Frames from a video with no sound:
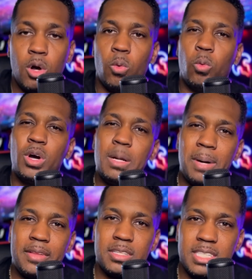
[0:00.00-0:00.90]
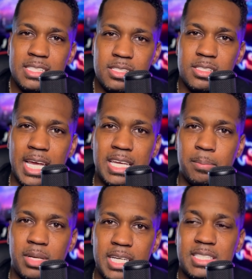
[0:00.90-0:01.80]
What about the things that's taking
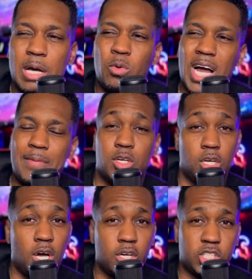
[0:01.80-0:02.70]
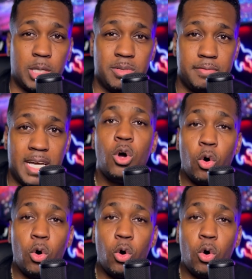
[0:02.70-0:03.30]
place that will have a long term effect?